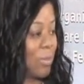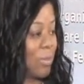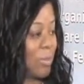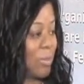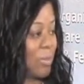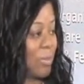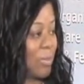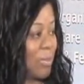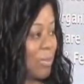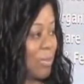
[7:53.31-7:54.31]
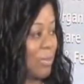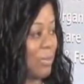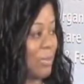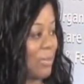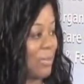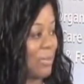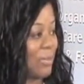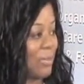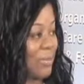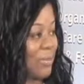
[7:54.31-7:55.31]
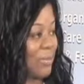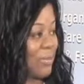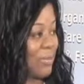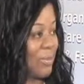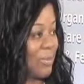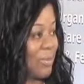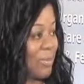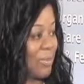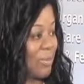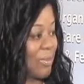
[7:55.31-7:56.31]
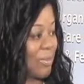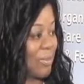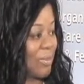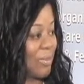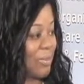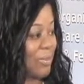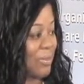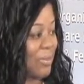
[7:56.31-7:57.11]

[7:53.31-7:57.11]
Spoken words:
(not speaking)